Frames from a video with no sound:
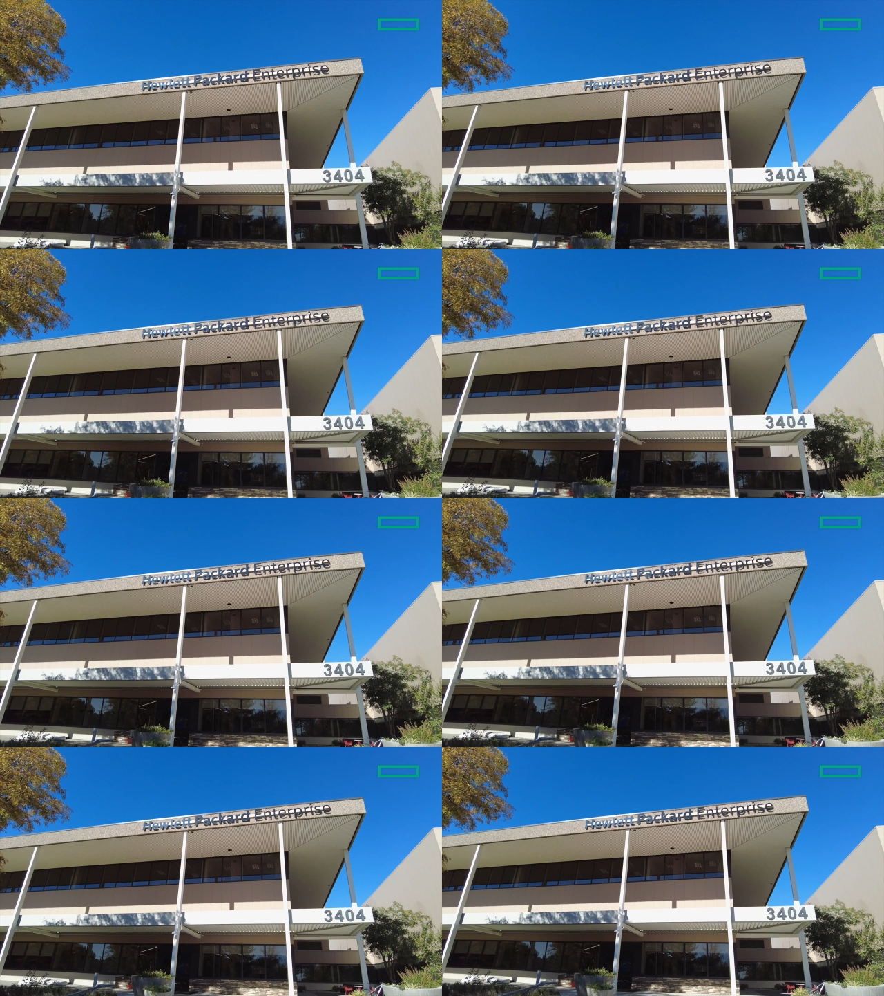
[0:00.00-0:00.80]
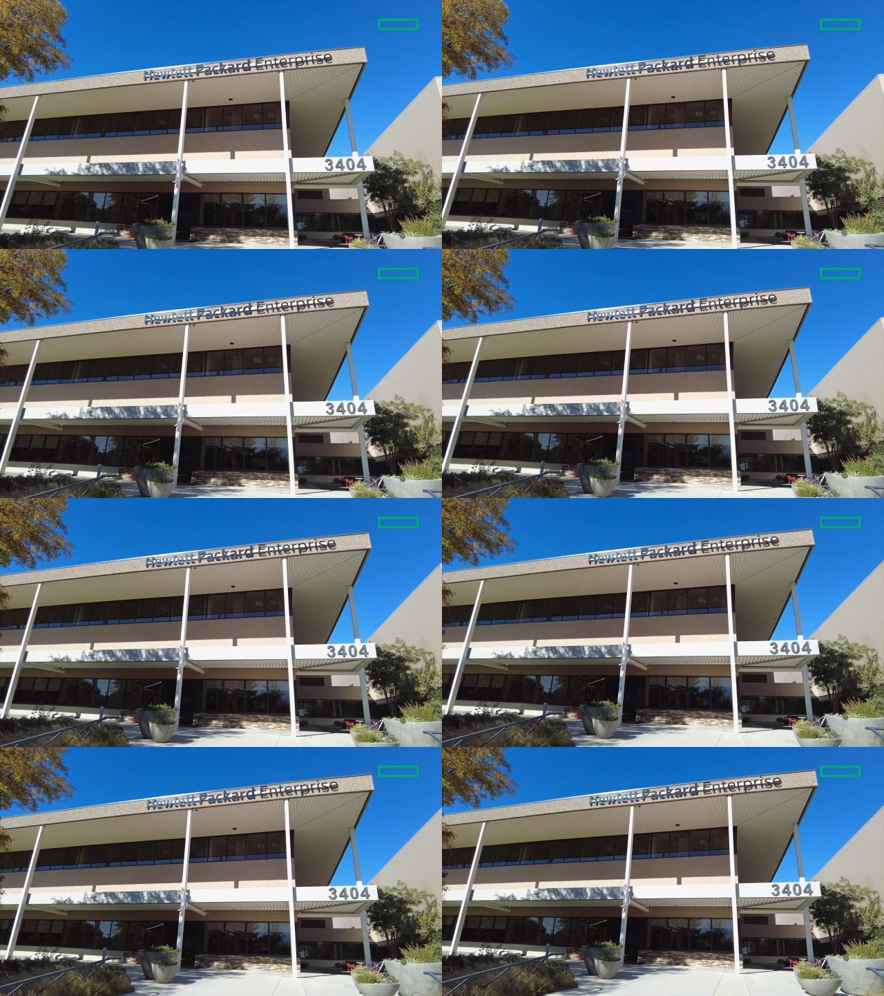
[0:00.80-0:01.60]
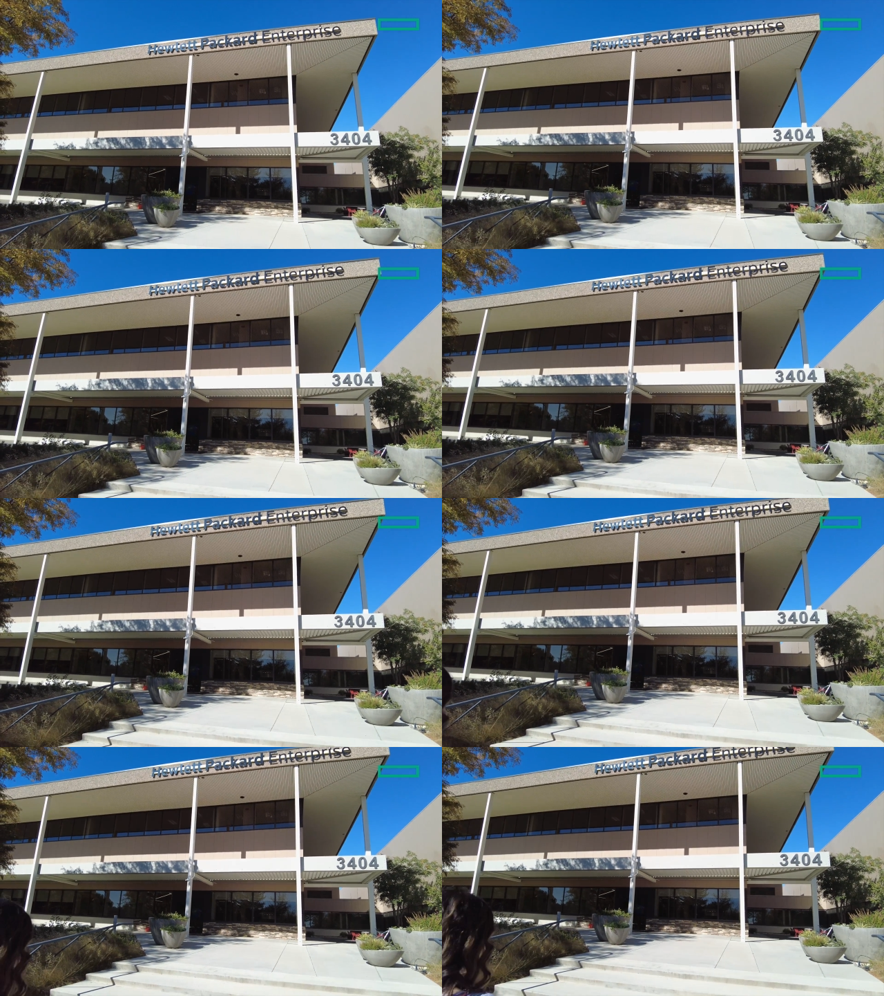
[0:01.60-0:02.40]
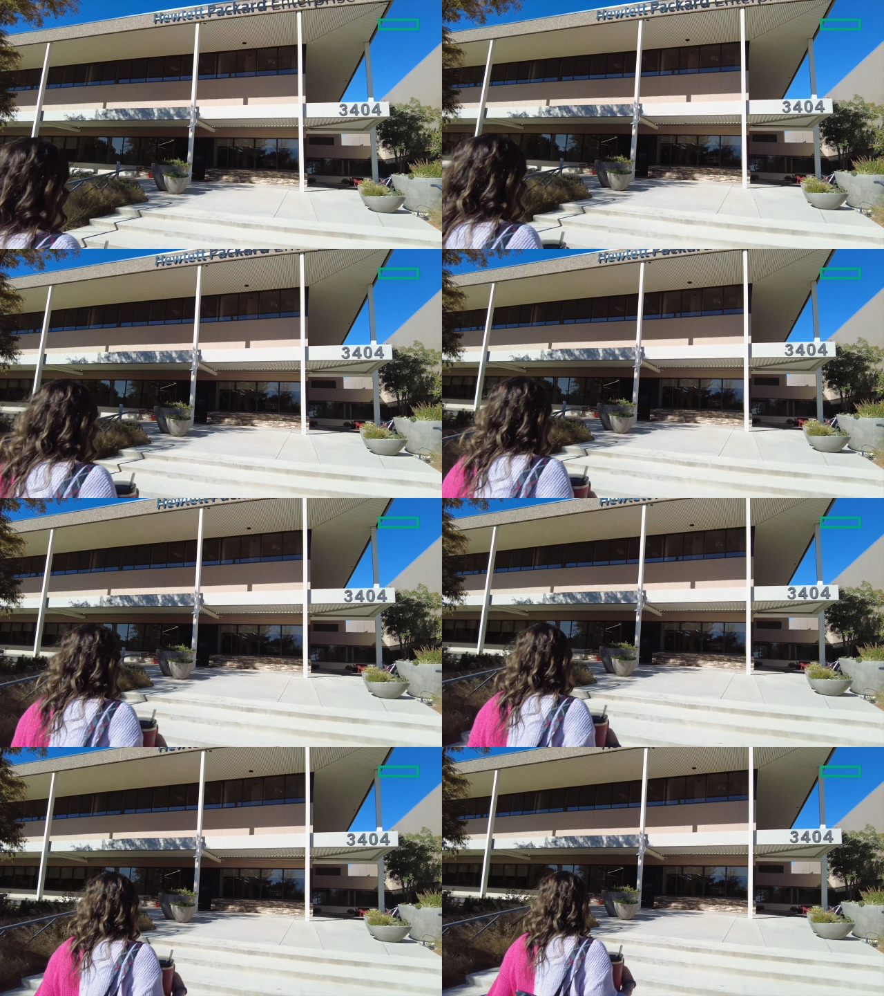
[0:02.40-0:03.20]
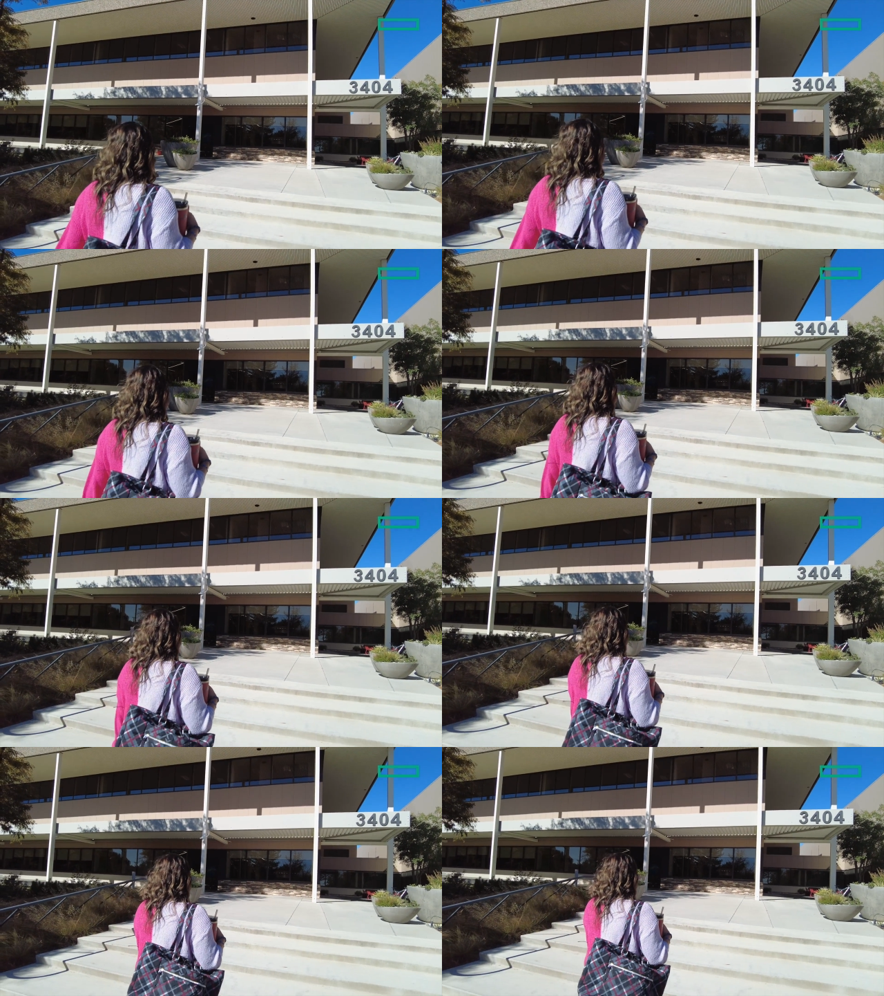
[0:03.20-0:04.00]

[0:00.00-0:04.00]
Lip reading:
(no speaker visible)